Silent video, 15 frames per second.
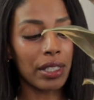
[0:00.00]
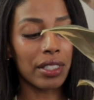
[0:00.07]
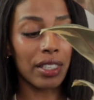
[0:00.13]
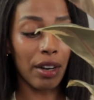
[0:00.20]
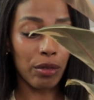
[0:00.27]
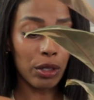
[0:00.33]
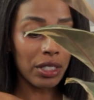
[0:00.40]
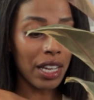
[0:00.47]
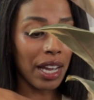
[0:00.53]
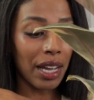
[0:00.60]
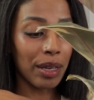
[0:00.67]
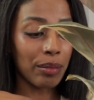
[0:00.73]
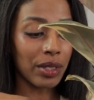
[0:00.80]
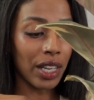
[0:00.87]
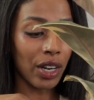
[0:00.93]
several
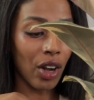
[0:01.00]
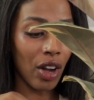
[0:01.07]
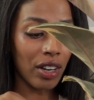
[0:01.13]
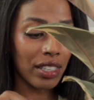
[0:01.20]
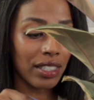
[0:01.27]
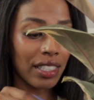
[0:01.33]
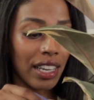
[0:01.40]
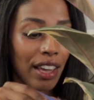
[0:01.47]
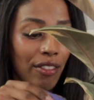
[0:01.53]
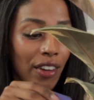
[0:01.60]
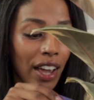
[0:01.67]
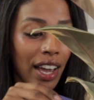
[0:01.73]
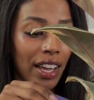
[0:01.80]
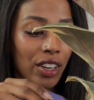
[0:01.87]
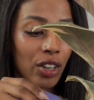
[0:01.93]
times, and honestly, if
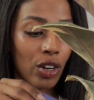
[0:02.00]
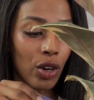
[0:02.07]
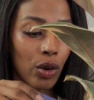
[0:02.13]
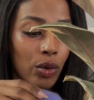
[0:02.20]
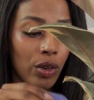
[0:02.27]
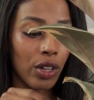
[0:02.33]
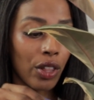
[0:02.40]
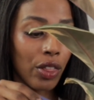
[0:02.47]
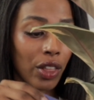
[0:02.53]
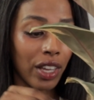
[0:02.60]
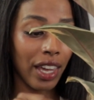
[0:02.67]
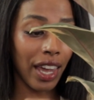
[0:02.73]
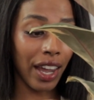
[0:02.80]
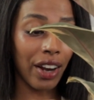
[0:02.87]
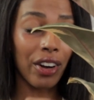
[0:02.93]
I had known the
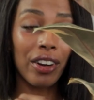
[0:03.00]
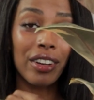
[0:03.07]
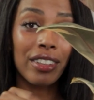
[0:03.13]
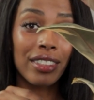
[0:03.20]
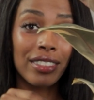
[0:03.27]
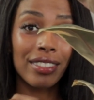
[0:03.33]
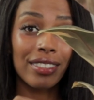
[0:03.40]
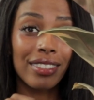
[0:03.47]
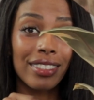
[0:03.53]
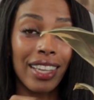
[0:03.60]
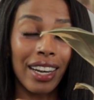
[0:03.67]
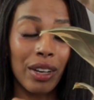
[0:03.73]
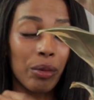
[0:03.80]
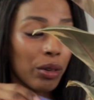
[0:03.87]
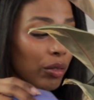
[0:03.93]
care
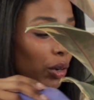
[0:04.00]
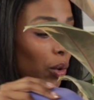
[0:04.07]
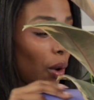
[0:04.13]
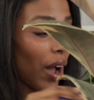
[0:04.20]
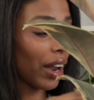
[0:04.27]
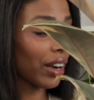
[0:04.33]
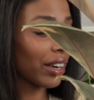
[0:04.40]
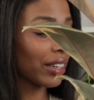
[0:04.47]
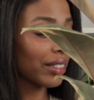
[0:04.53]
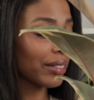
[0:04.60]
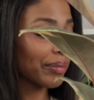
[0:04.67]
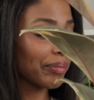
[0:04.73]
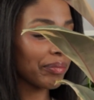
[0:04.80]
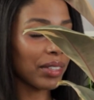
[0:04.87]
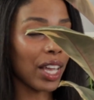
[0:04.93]
that it would require,
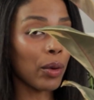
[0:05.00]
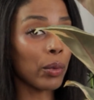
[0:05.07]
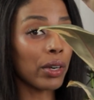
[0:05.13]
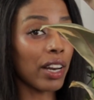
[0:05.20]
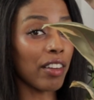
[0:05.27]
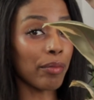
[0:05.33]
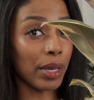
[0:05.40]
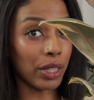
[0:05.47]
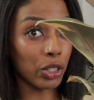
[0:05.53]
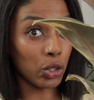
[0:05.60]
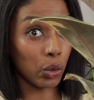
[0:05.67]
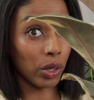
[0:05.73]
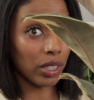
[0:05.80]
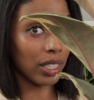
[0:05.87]
it wouldn't have made the short